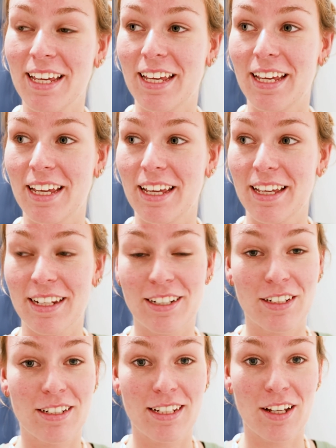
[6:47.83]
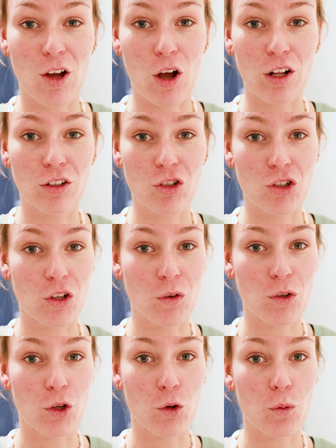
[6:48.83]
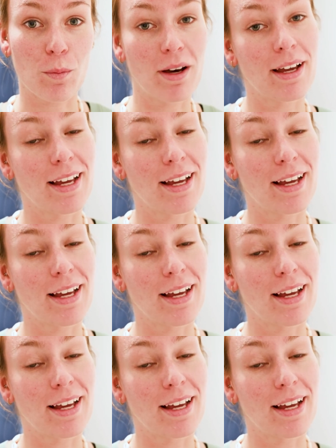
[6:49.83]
and I'll show you my